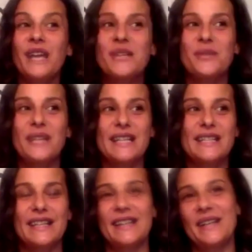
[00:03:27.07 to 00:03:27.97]
what I said.
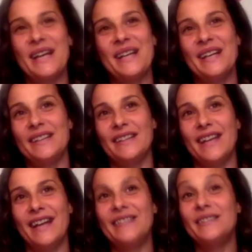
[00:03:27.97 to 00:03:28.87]

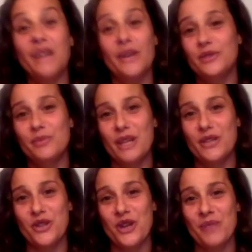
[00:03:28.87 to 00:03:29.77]
I loved my
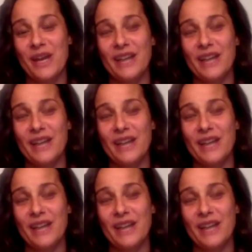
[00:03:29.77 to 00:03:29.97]
job.